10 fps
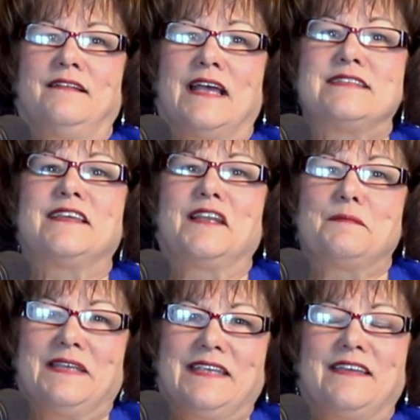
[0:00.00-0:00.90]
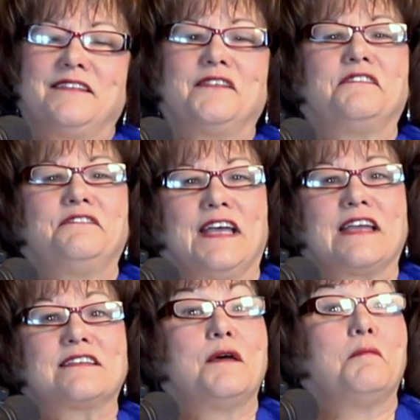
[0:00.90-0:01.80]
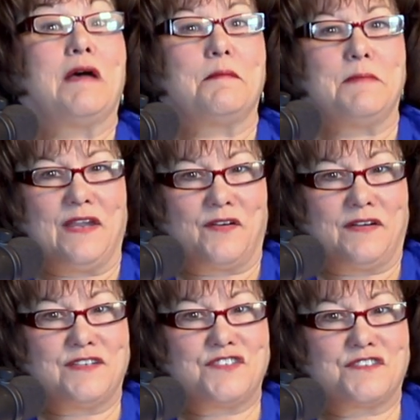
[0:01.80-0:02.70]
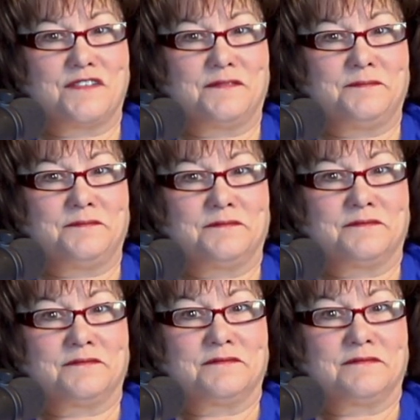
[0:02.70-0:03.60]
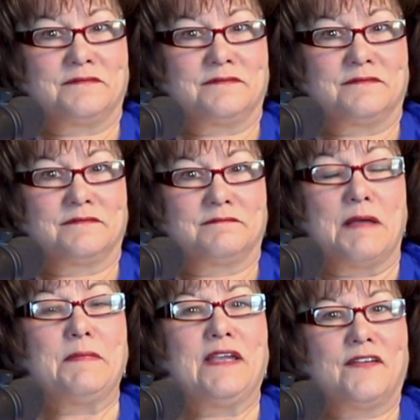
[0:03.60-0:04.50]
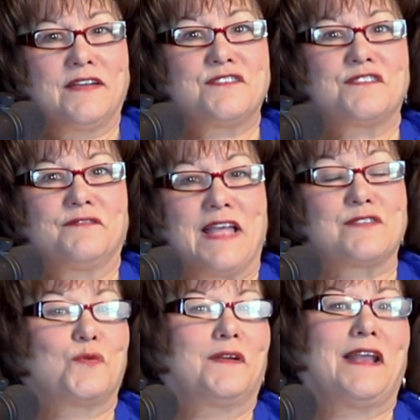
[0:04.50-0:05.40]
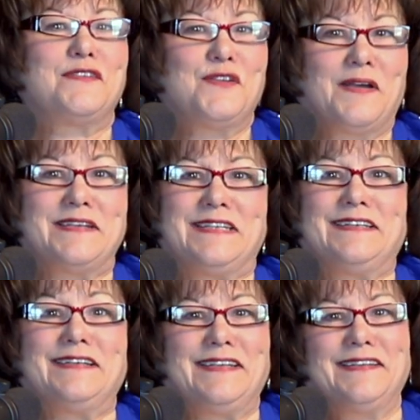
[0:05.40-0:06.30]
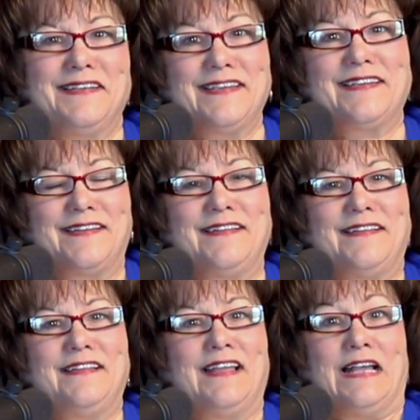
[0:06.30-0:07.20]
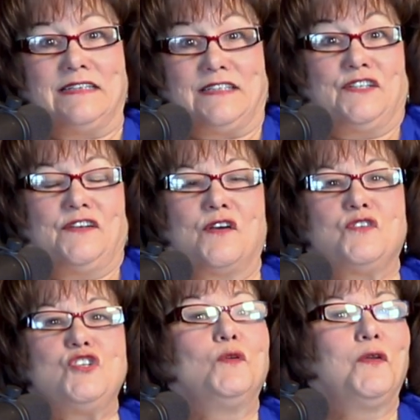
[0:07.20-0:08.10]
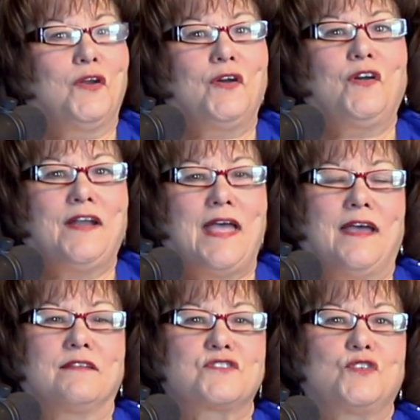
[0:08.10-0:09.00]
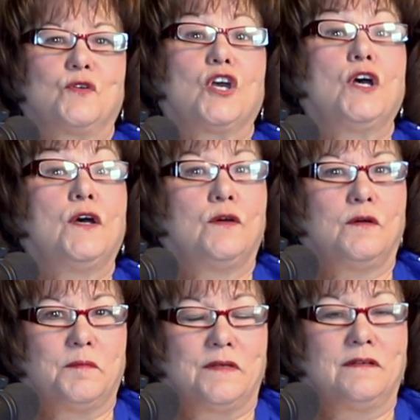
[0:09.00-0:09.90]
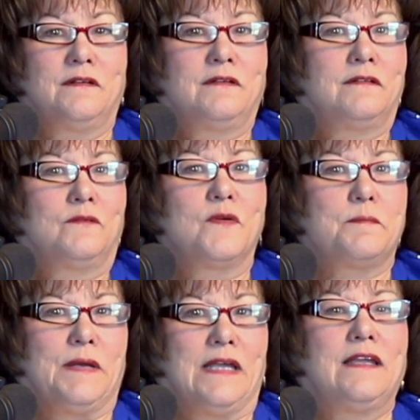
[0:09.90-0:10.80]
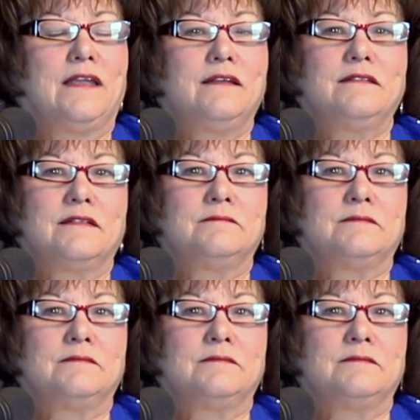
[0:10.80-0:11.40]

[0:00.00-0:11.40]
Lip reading: until it began to affect my marriage. My marriage. That's when I knew I needed healing. You learn how to cope with pain